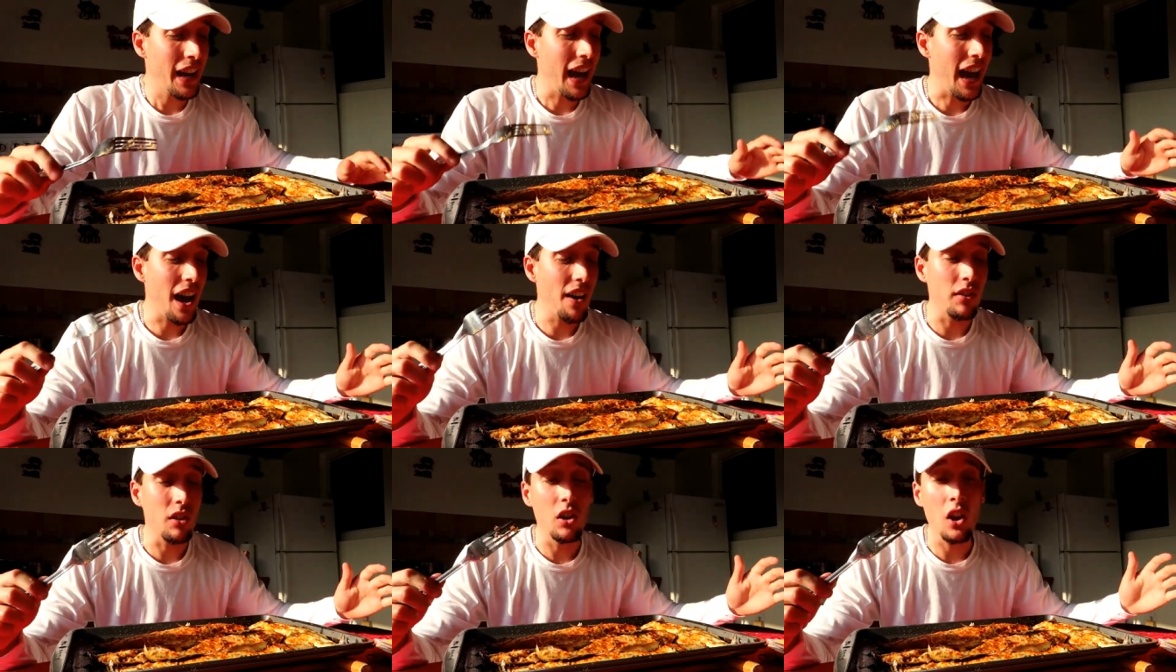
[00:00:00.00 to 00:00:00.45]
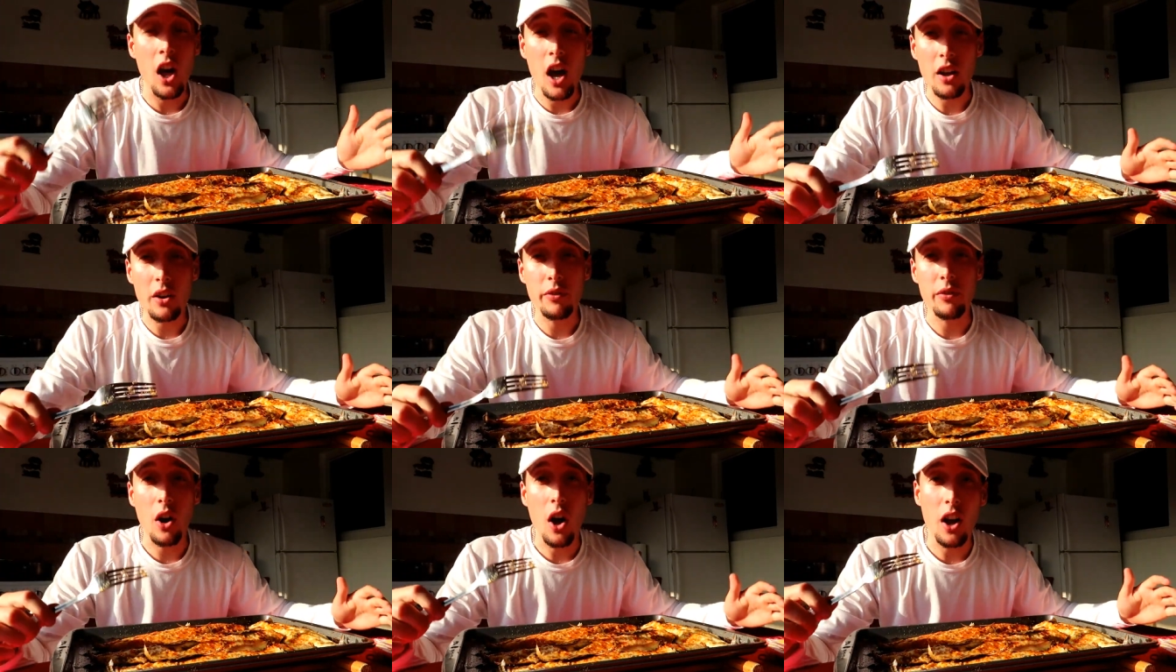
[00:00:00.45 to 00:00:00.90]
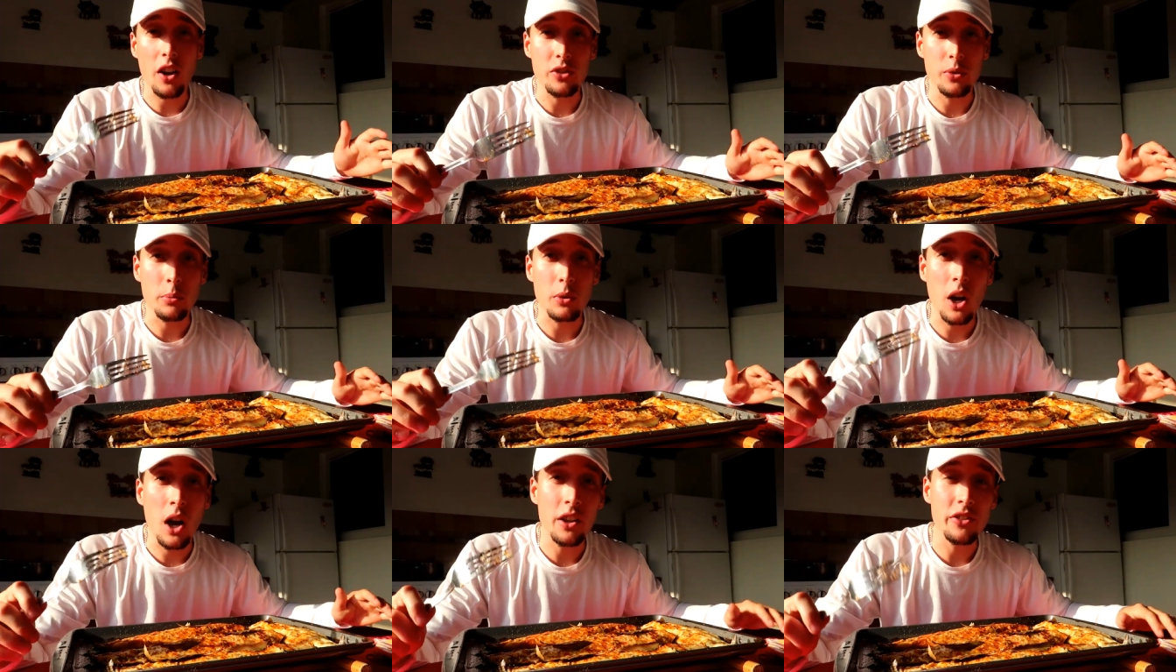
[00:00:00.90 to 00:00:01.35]
I have a lot of
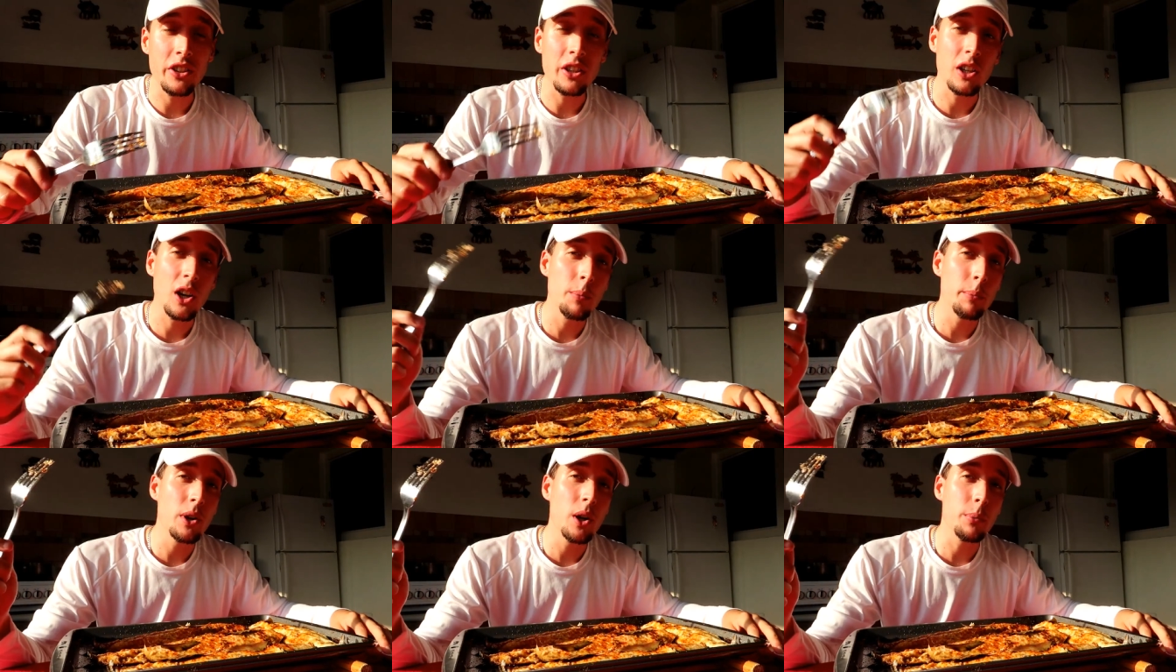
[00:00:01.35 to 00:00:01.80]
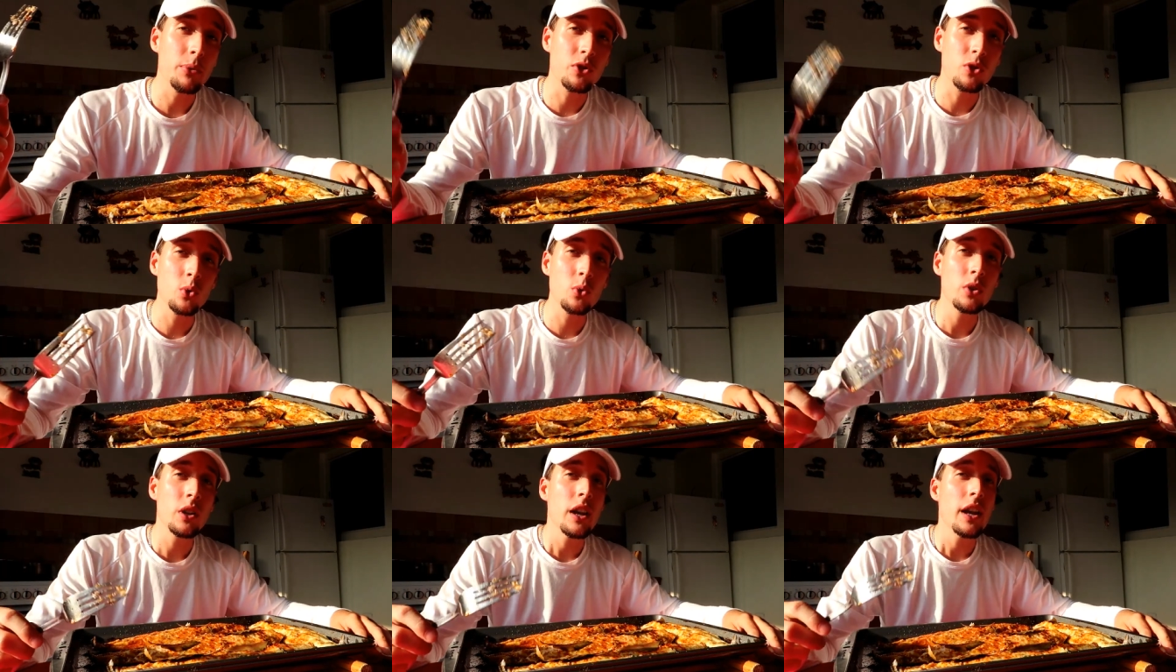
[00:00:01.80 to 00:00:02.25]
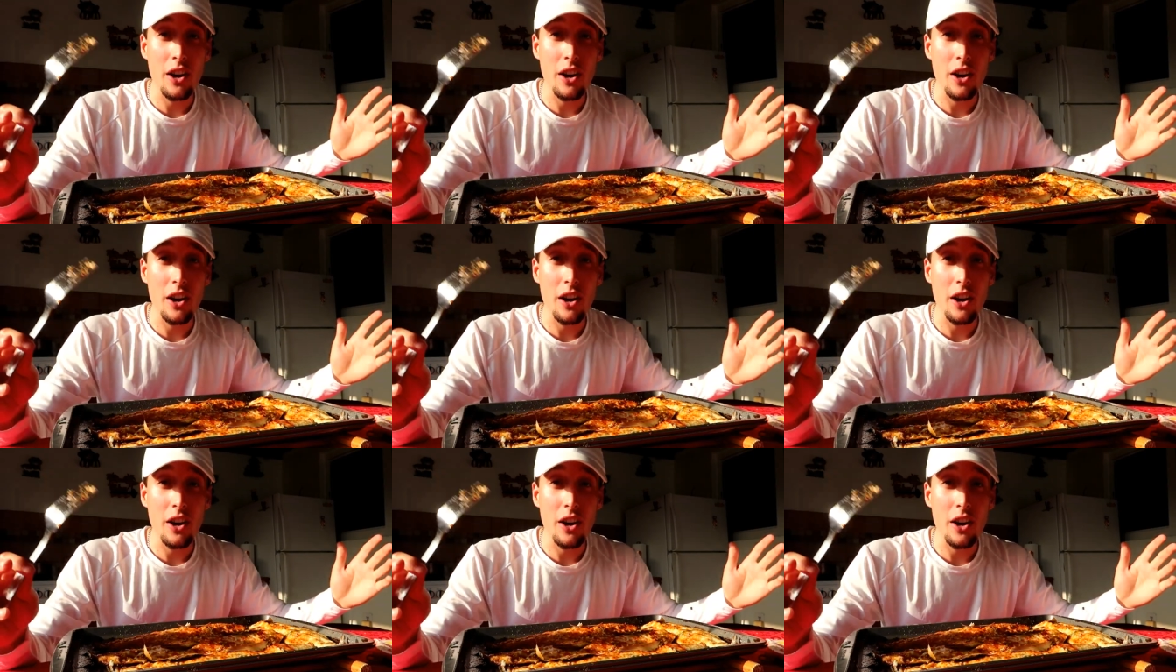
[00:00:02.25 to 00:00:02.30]
awesome content coming up soon